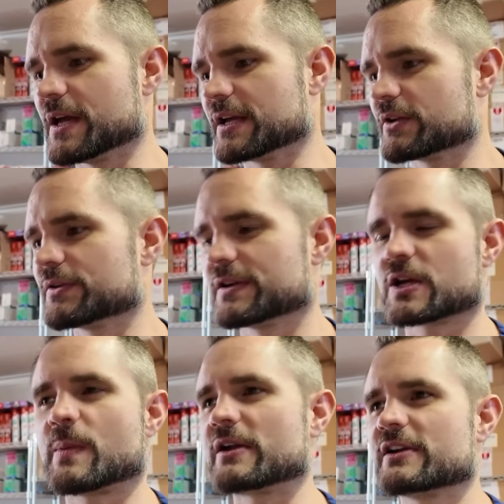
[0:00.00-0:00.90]
included in a
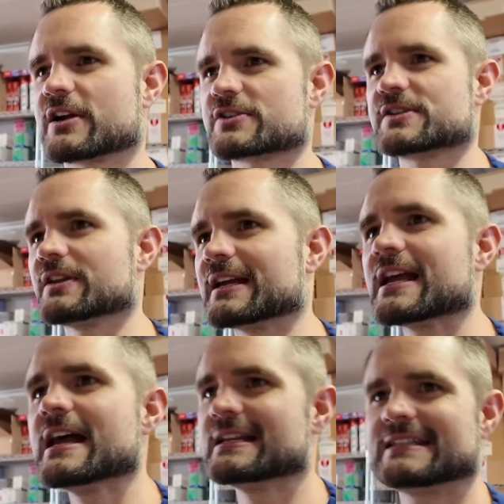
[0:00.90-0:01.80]
commander deck are still like
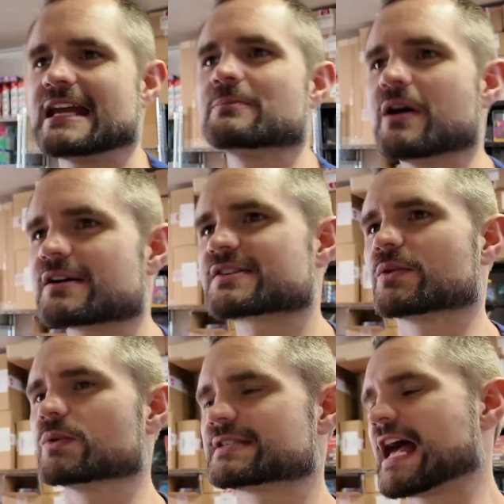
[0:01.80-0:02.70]
$10, and
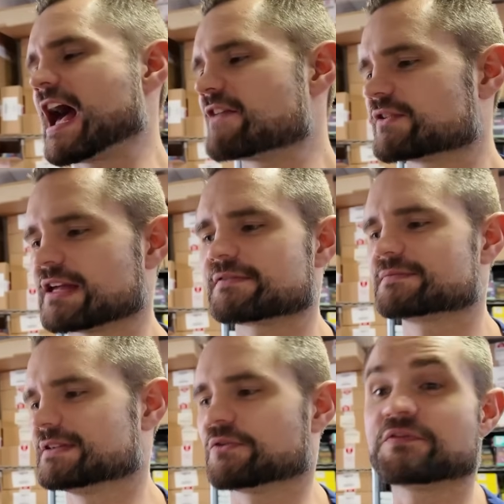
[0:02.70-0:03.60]
the ones that have are like
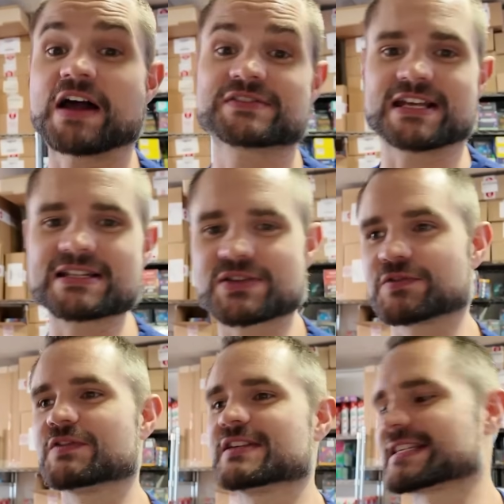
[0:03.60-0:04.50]
5 cents or
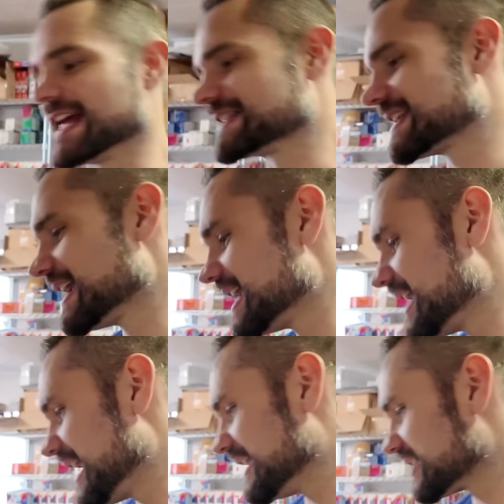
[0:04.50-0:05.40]
50 cents.
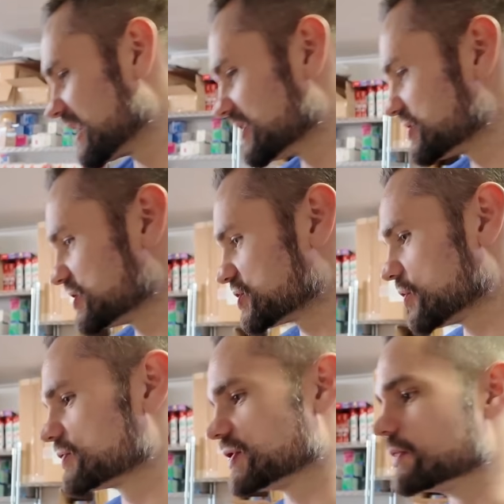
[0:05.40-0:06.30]
And it kind of just
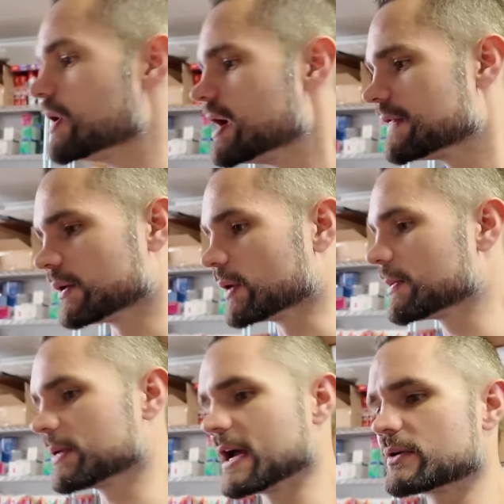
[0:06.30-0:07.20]
shows you that
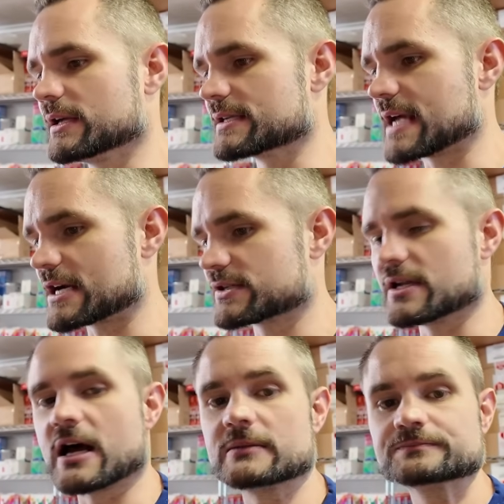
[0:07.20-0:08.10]
reprint equity is actually
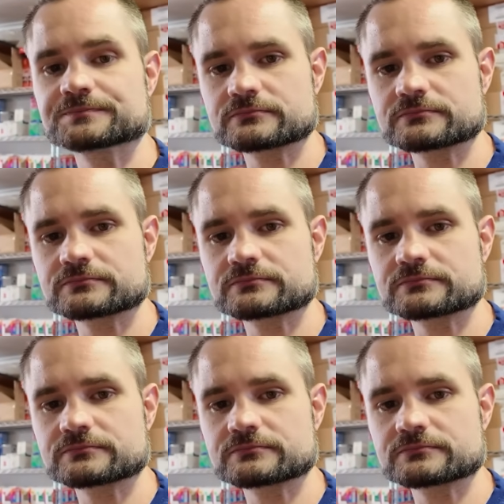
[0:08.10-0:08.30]
not